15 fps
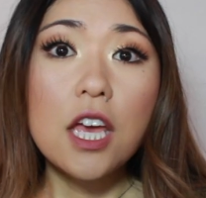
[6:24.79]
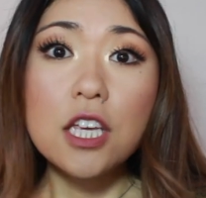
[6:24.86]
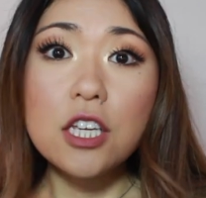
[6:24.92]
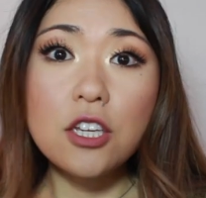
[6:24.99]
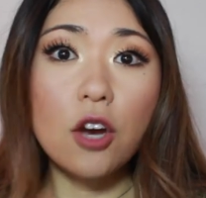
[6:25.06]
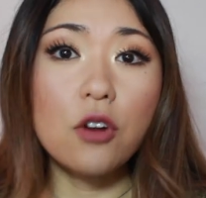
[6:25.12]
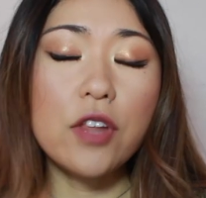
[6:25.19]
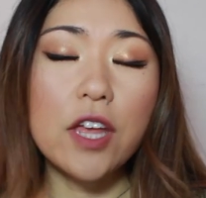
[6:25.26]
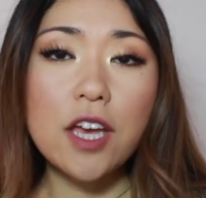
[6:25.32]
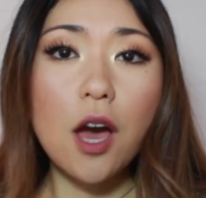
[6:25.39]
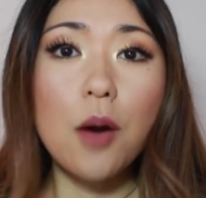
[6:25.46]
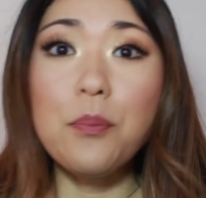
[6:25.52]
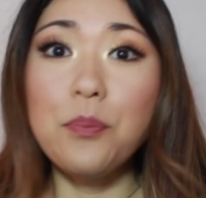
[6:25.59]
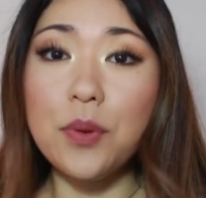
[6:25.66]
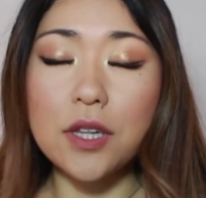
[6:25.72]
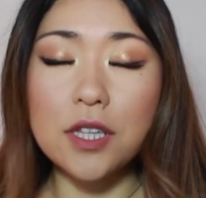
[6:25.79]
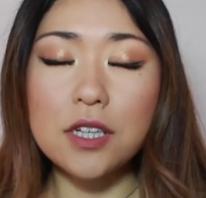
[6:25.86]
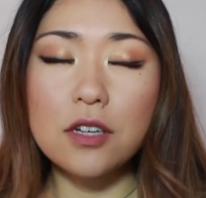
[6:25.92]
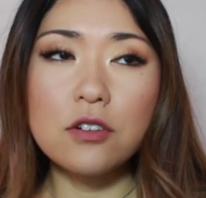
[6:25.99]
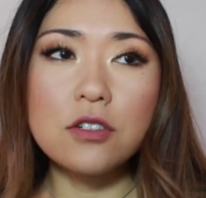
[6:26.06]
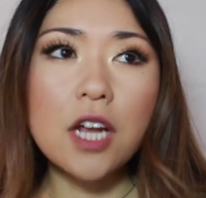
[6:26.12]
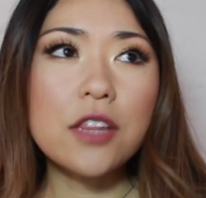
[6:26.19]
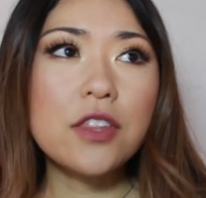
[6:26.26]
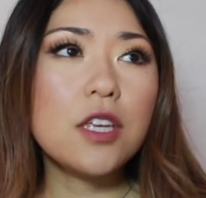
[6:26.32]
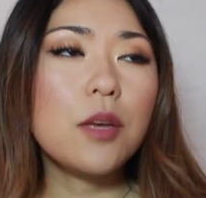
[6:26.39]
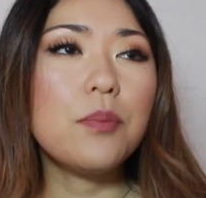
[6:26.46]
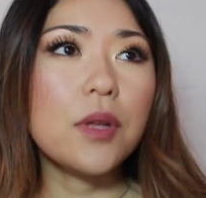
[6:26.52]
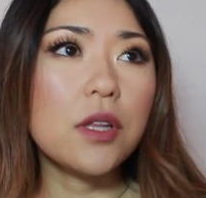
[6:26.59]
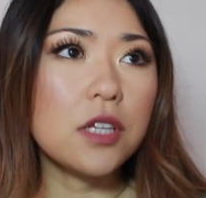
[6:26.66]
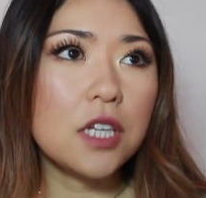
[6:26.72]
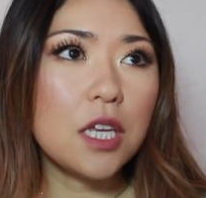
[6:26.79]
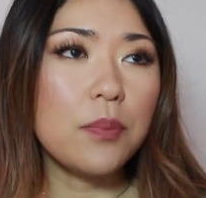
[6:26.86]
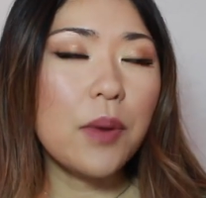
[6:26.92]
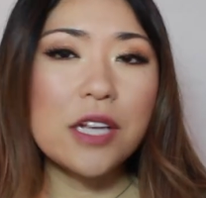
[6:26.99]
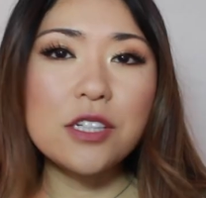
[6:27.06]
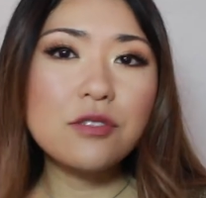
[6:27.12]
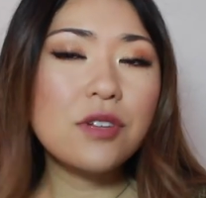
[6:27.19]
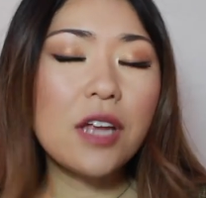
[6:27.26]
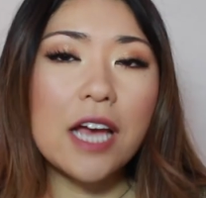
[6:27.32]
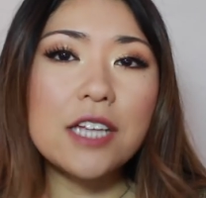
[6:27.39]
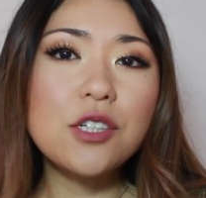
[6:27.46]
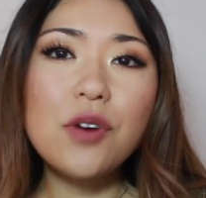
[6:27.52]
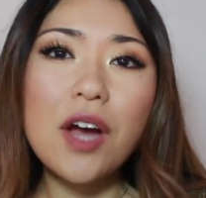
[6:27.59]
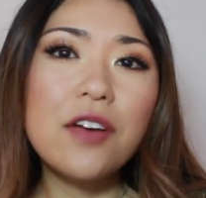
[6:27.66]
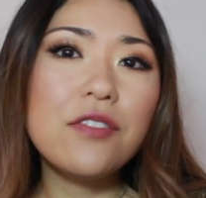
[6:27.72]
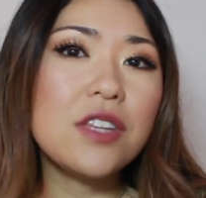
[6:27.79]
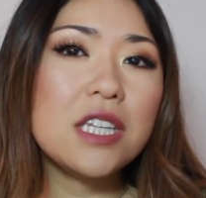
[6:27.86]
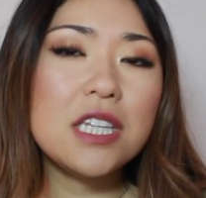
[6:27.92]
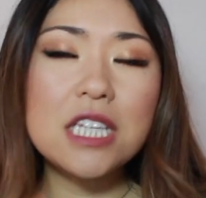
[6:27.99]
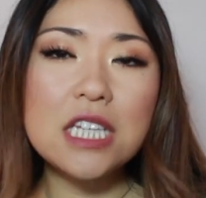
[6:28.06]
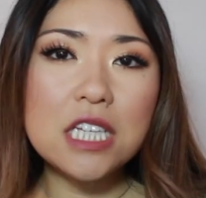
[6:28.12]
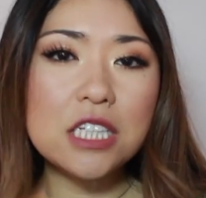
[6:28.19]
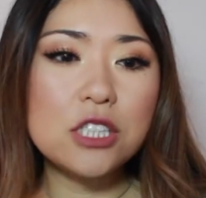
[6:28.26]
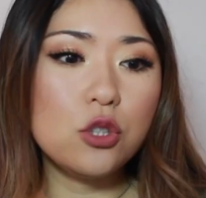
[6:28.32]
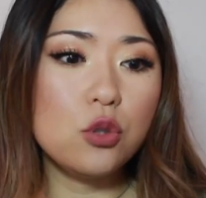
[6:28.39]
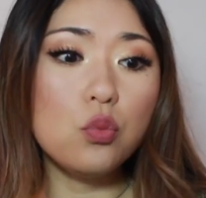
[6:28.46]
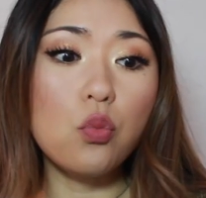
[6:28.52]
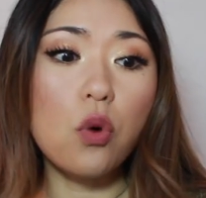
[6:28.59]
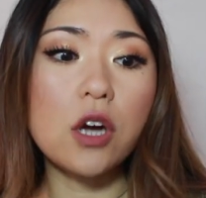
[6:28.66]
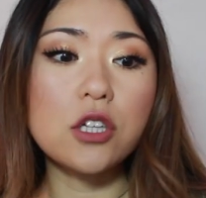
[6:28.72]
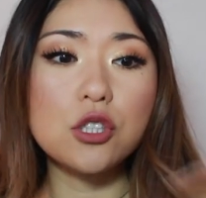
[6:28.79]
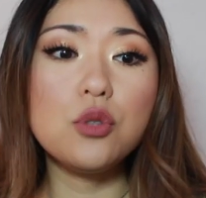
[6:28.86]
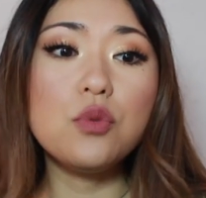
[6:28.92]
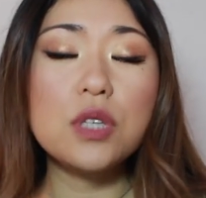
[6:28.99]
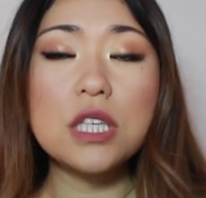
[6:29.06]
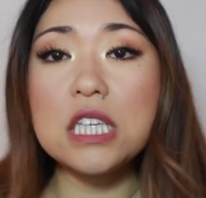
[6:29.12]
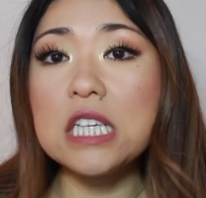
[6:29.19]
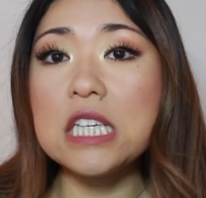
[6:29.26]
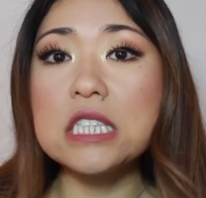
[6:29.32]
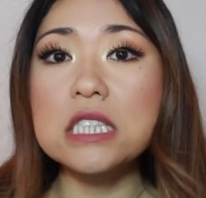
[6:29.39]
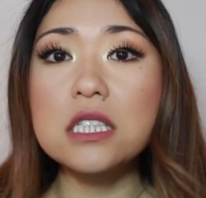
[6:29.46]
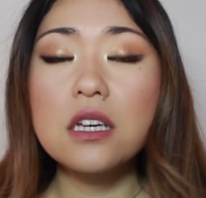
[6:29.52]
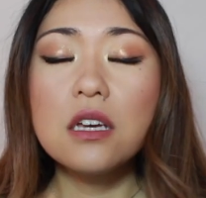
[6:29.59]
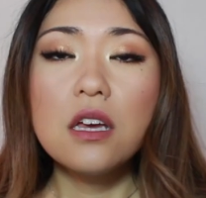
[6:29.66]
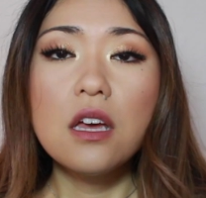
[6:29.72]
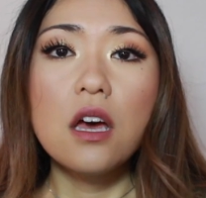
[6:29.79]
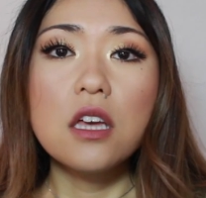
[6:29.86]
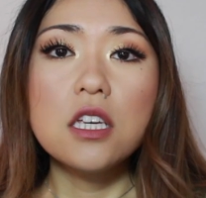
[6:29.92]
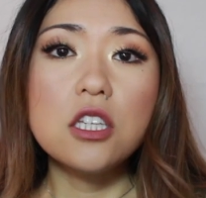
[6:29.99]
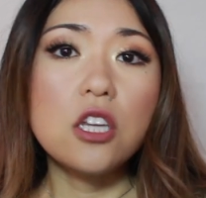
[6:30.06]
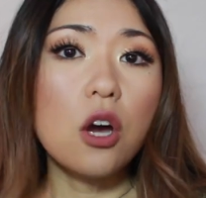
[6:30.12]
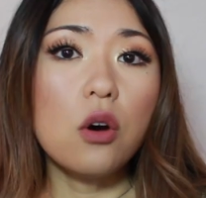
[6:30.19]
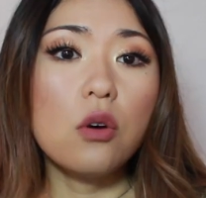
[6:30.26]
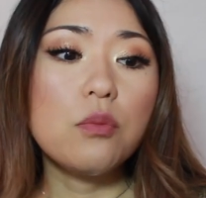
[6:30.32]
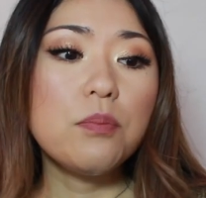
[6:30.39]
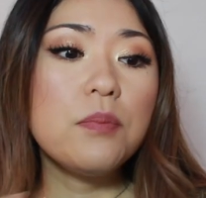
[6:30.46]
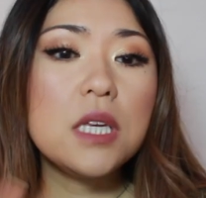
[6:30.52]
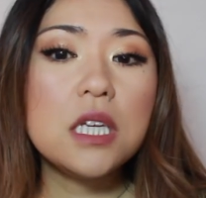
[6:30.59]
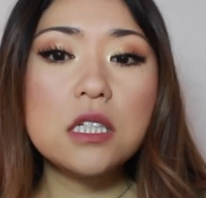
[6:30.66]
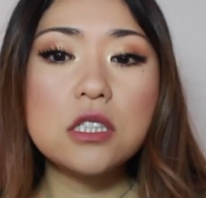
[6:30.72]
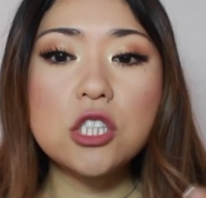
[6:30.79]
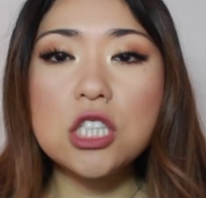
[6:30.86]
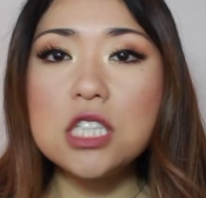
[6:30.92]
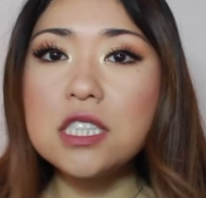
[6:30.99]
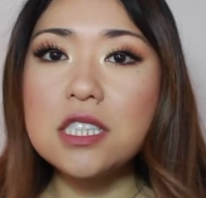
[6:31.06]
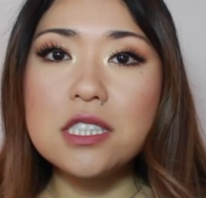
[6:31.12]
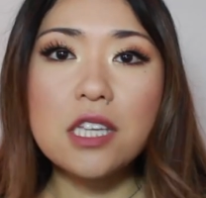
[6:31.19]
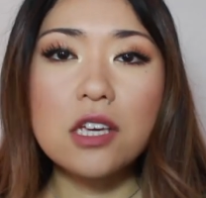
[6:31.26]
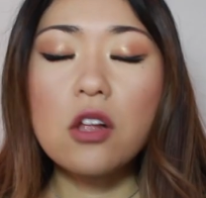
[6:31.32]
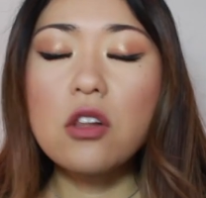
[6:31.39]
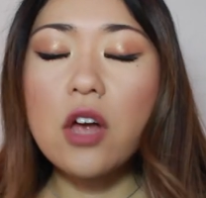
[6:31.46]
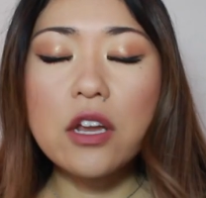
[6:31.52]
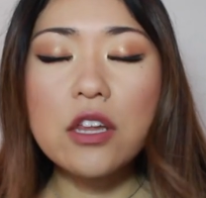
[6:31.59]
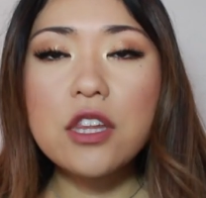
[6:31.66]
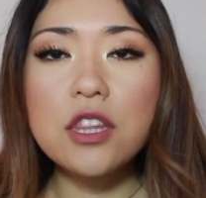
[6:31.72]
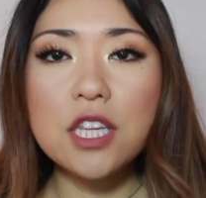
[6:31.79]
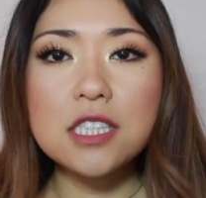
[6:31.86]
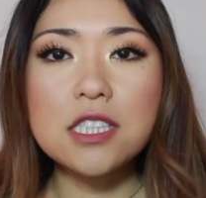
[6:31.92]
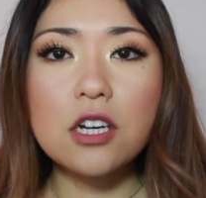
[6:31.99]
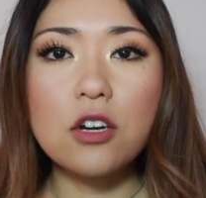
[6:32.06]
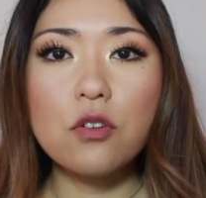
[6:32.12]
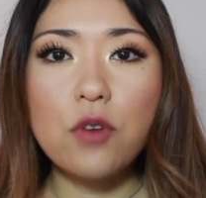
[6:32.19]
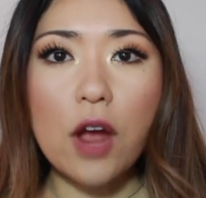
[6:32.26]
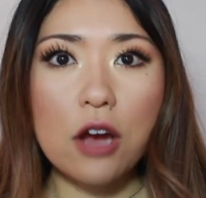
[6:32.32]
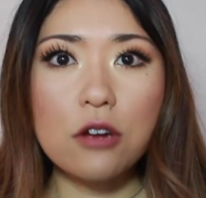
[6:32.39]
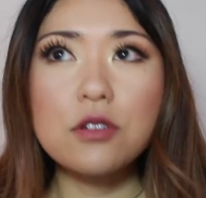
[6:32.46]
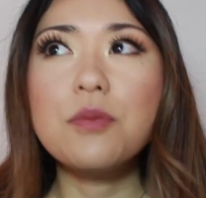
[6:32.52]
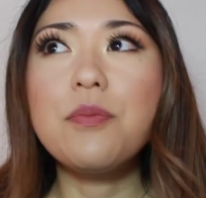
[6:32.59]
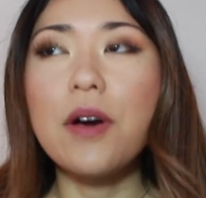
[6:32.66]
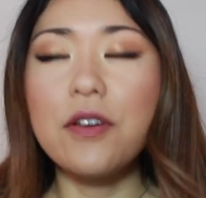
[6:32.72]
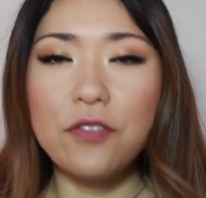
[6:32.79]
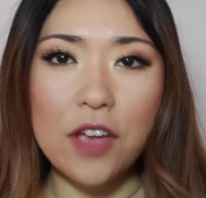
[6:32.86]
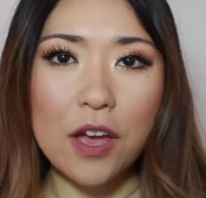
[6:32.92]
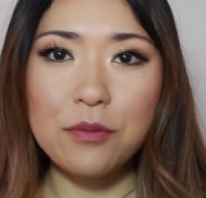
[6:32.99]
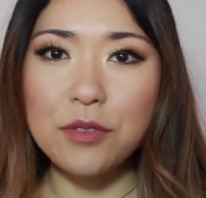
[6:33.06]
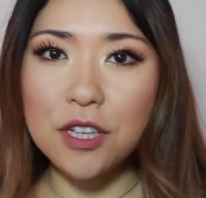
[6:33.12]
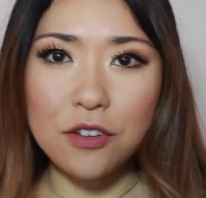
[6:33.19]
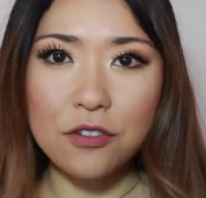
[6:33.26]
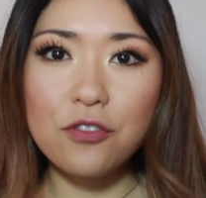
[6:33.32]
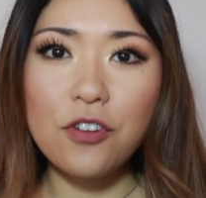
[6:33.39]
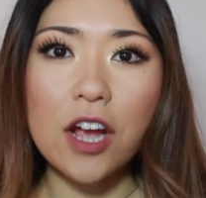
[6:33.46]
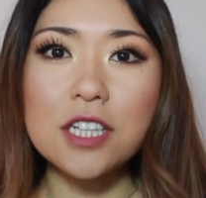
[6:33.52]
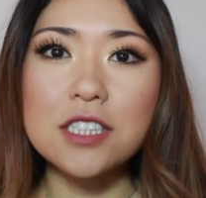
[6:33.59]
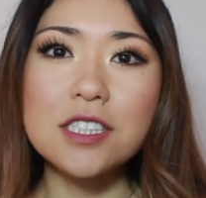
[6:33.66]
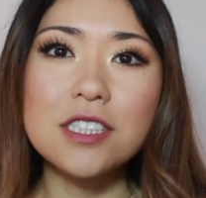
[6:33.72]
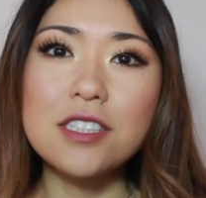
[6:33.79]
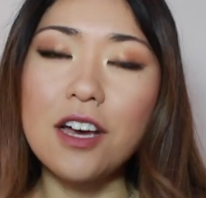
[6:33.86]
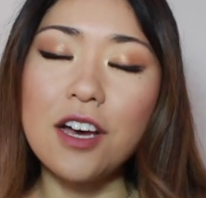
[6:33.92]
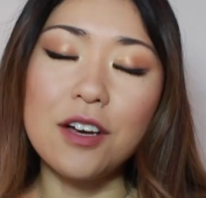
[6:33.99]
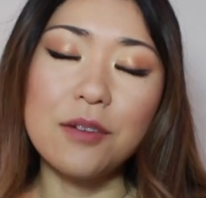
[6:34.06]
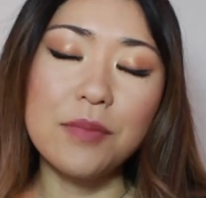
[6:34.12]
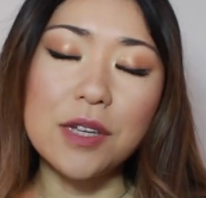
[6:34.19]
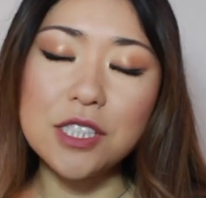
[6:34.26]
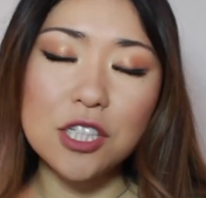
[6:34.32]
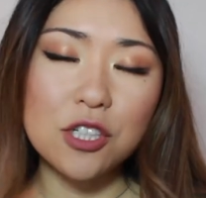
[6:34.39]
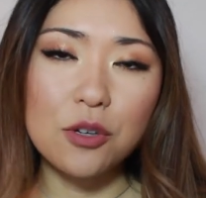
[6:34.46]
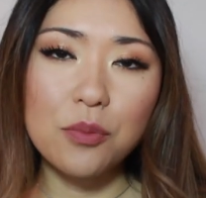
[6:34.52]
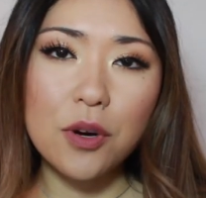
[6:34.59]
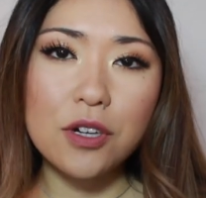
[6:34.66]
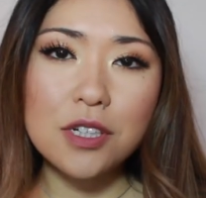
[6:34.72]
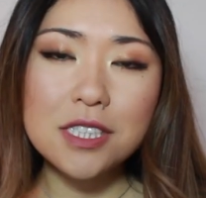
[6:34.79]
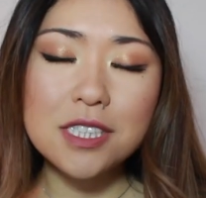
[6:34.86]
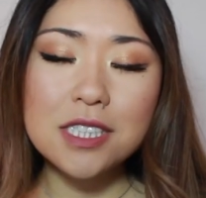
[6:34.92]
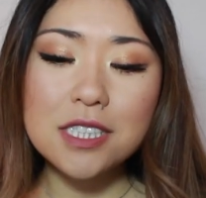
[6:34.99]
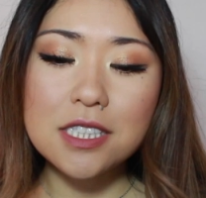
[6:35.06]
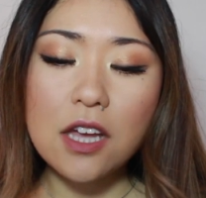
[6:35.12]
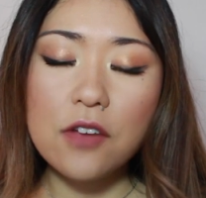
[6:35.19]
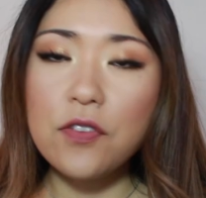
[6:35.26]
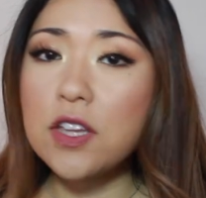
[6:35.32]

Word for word: you know, like ability or not the ability, but I don't I don't have the need to want to eat you know, meat, cheeses, like a lot of the things that are around my family and friends, um, like dinner parties and stuff.